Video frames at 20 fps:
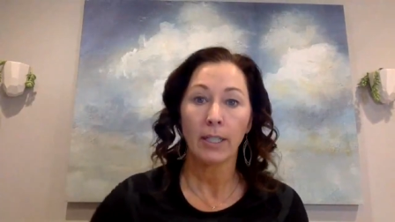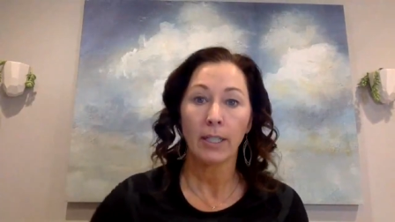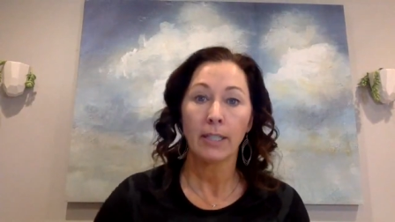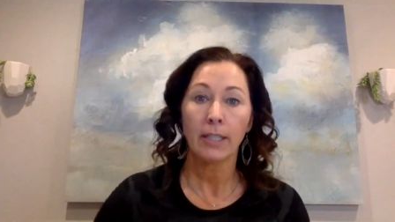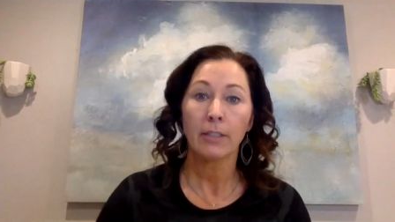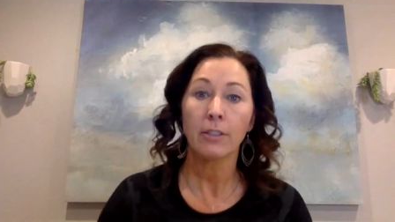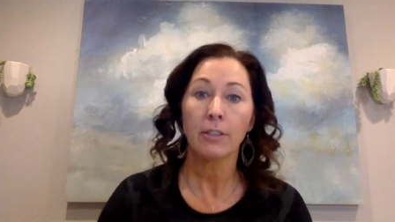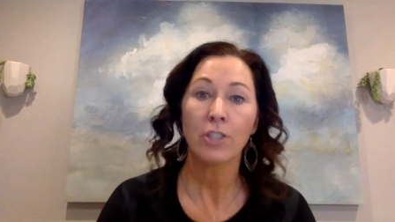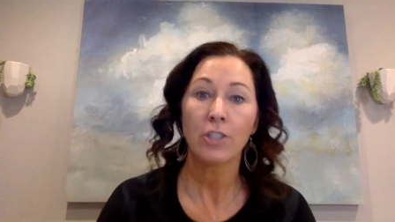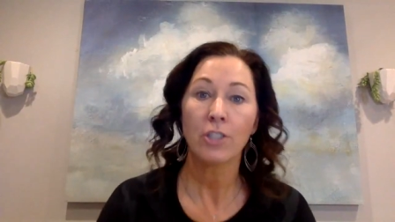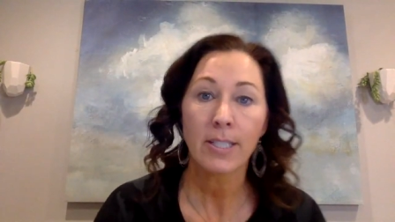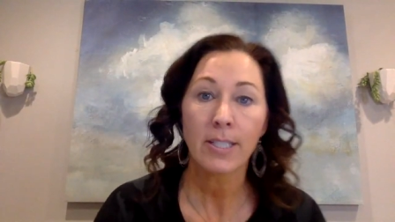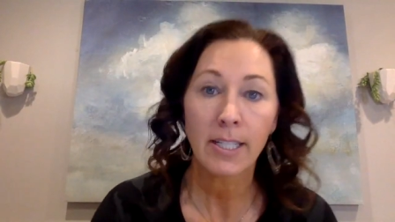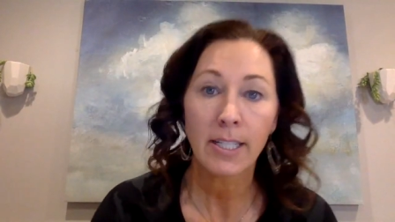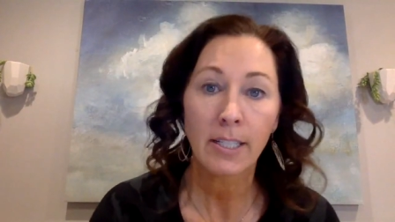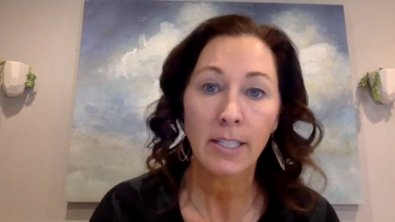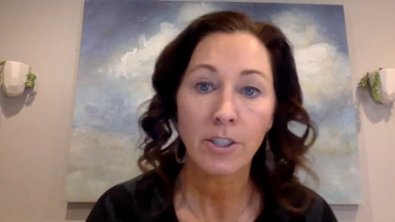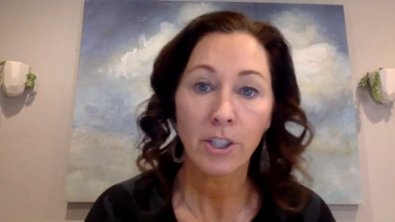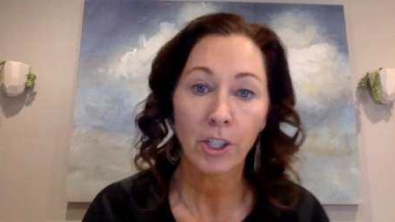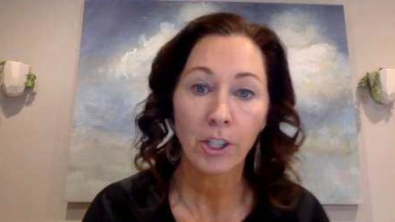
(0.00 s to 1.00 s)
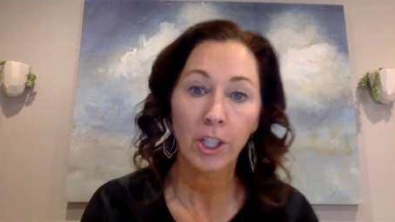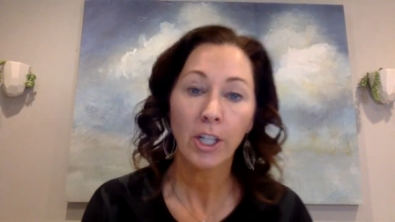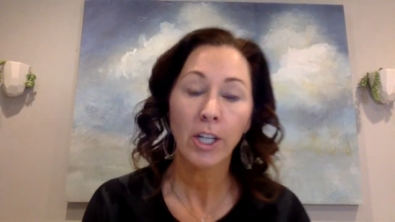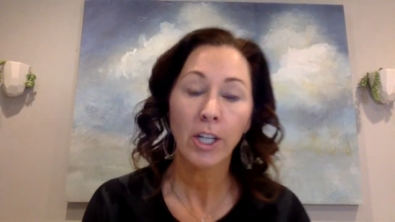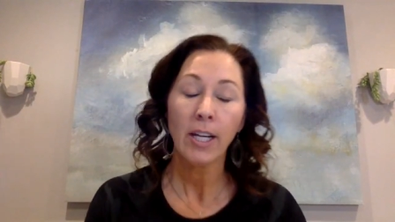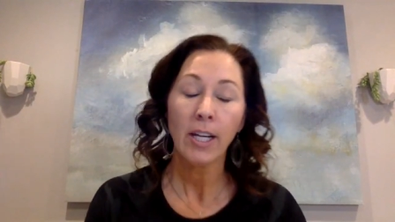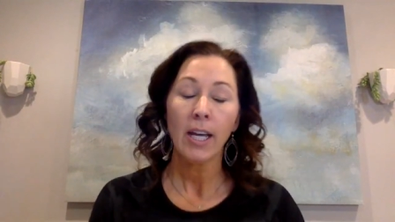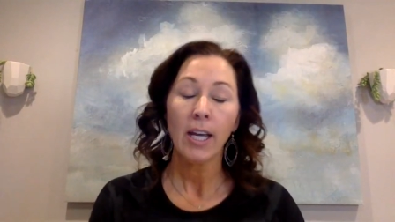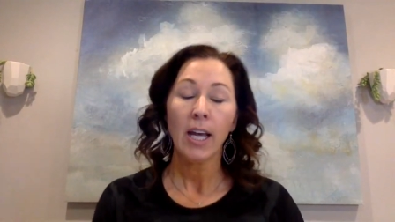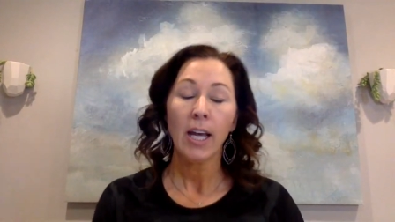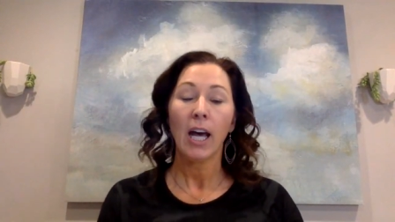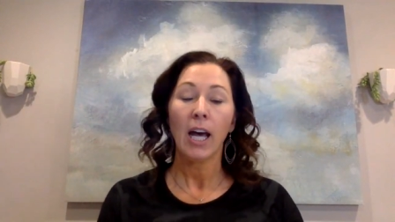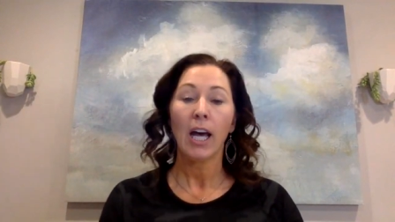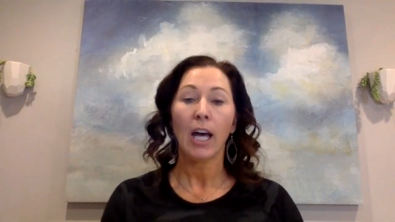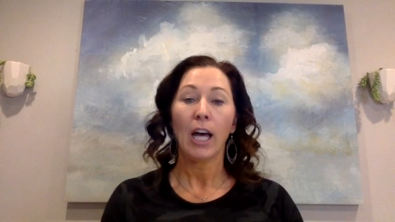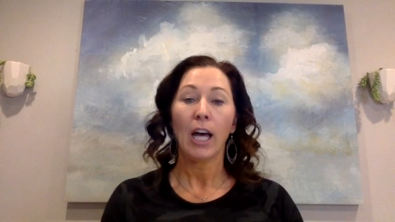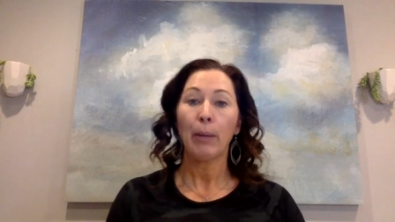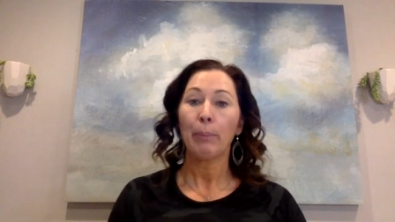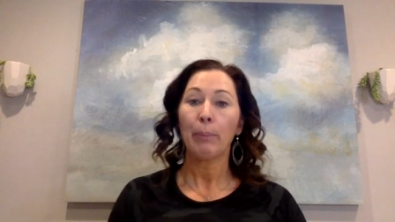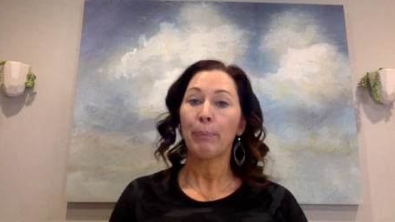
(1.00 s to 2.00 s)
energy center,
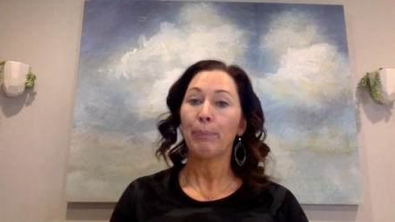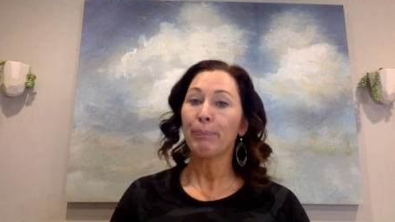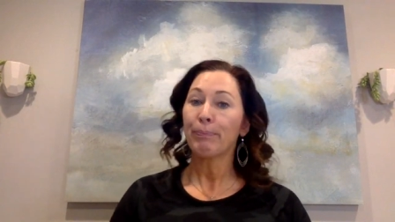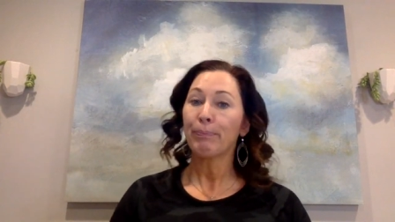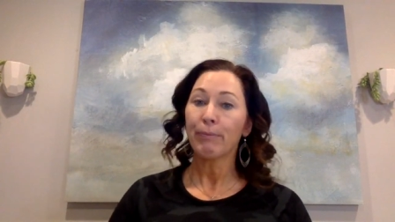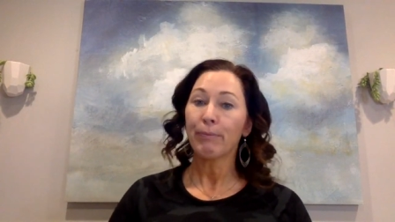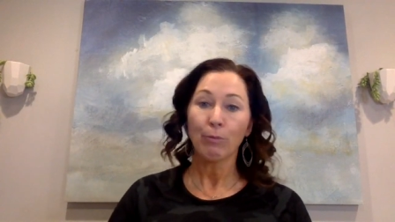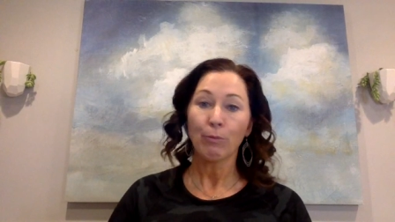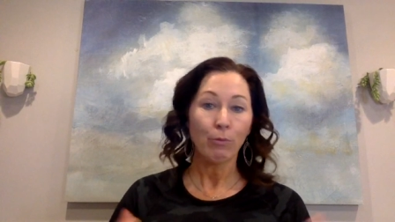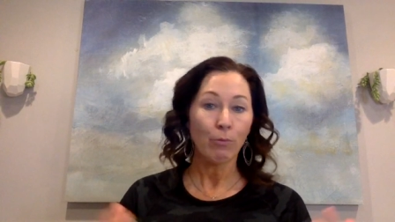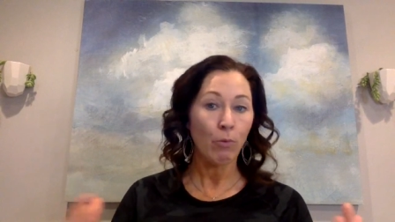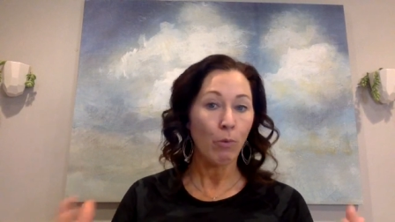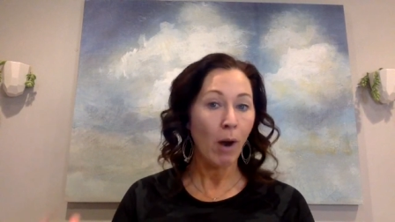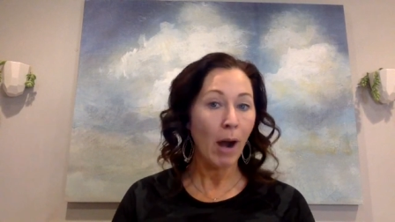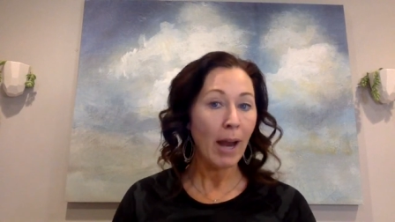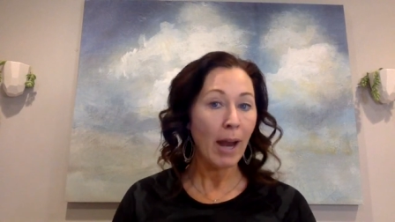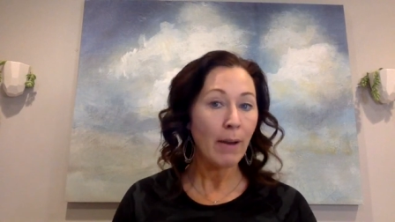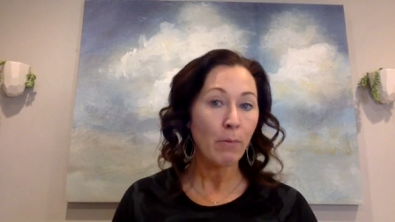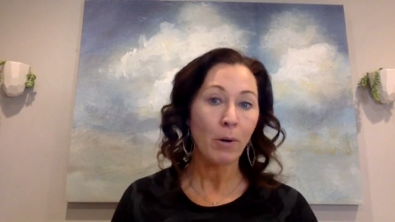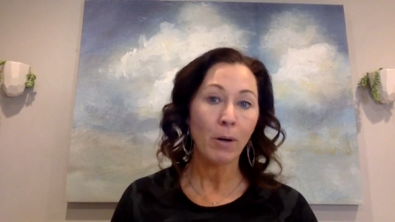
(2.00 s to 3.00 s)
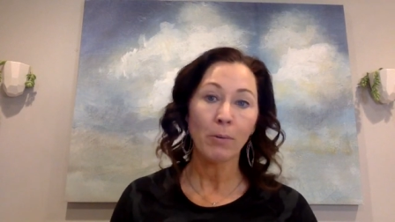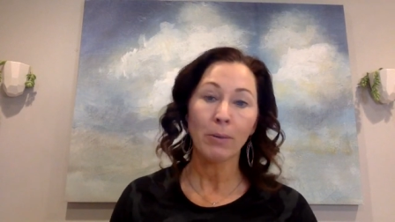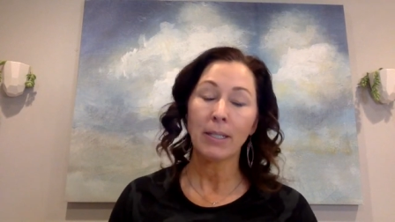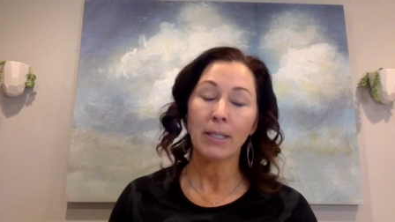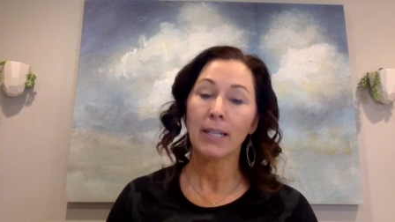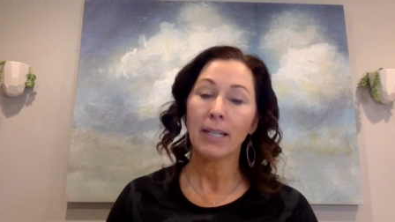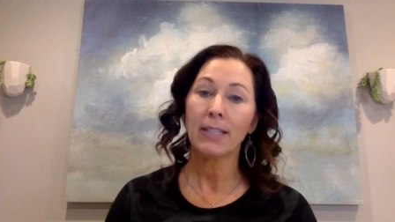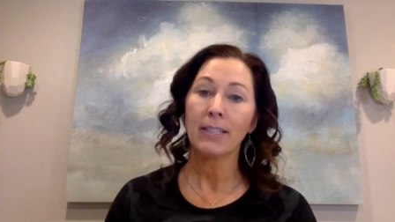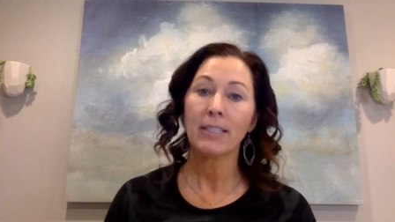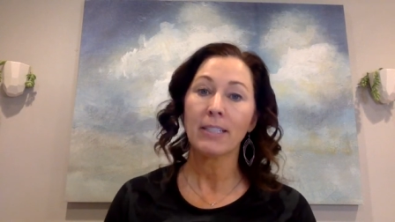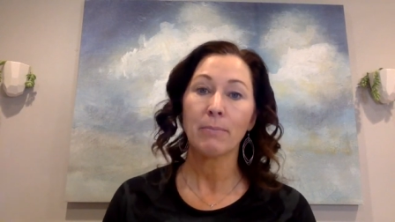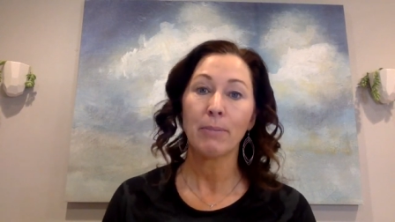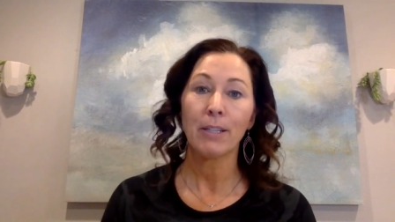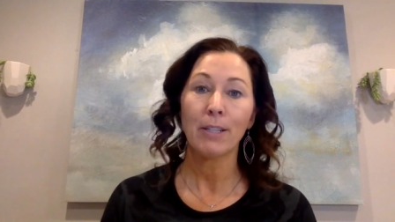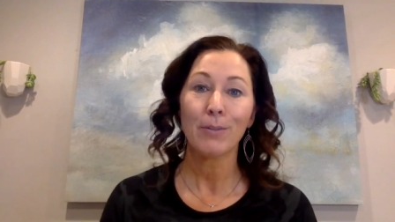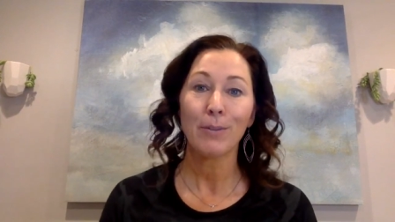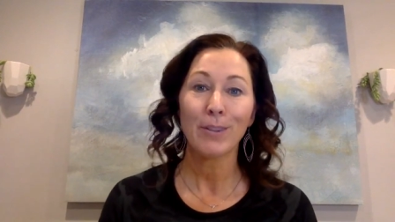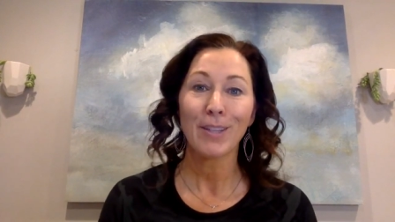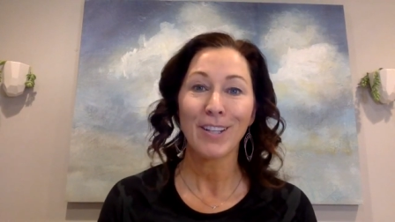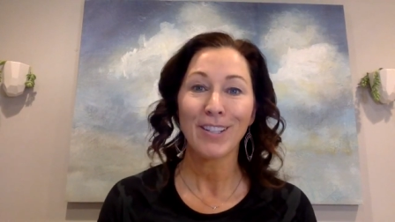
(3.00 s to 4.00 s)
right where we need it to be,
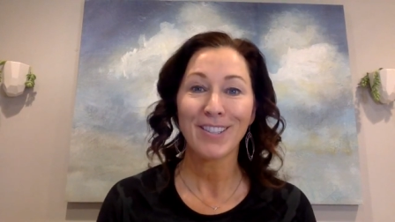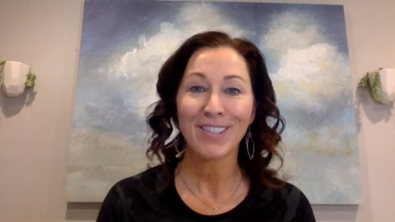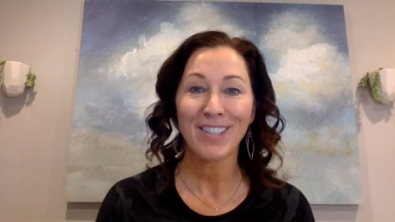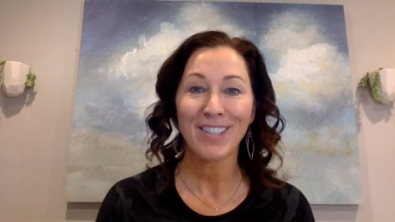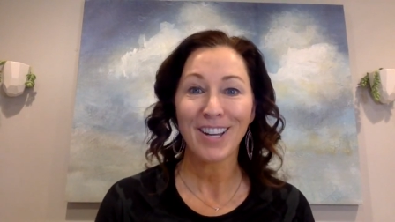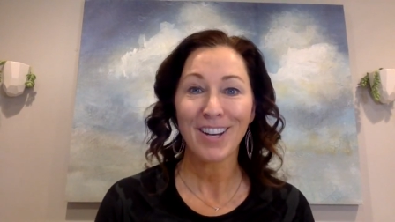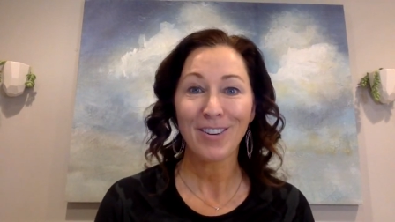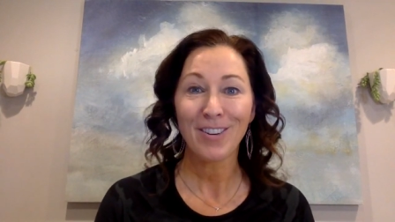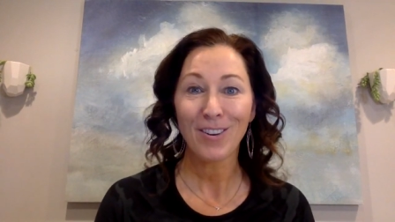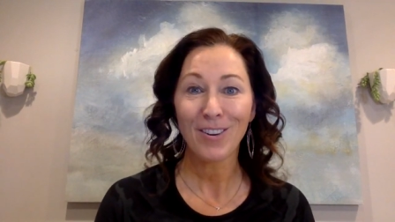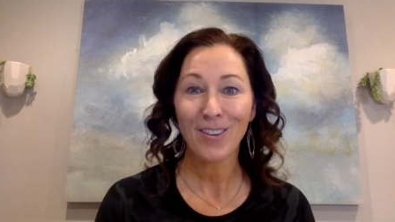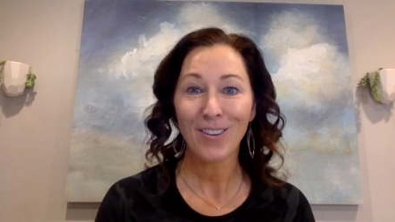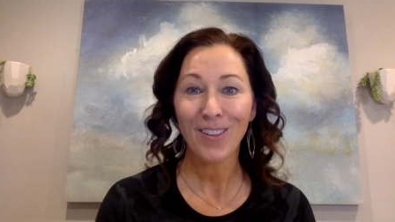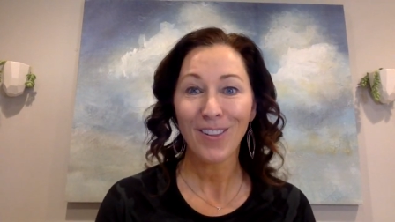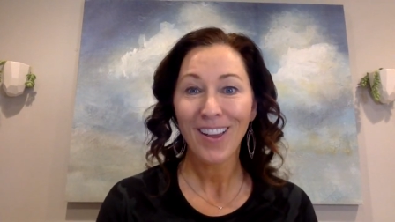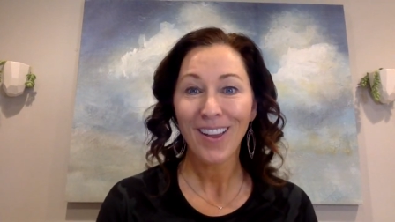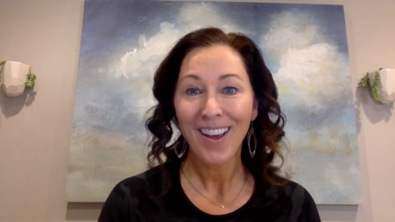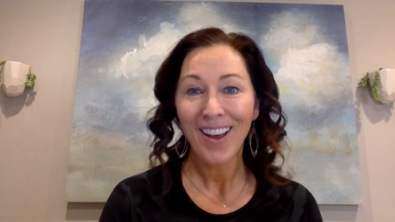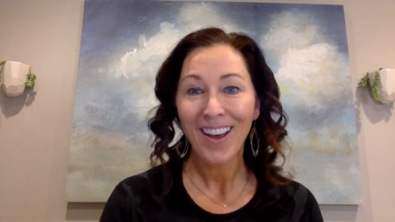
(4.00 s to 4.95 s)
with that sacral